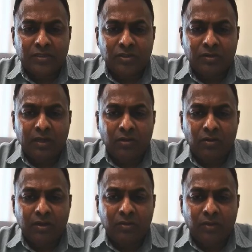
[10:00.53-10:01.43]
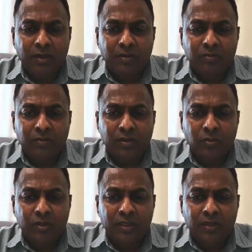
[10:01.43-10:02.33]
shock can occur when
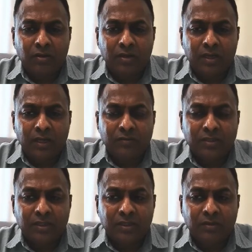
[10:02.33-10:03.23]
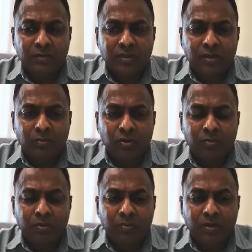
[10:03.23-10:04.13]
working on live circuit without
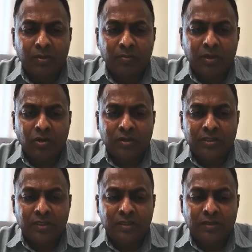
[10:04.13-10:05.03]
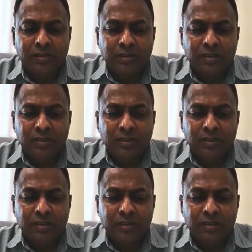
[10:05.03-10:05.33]
proper precaution.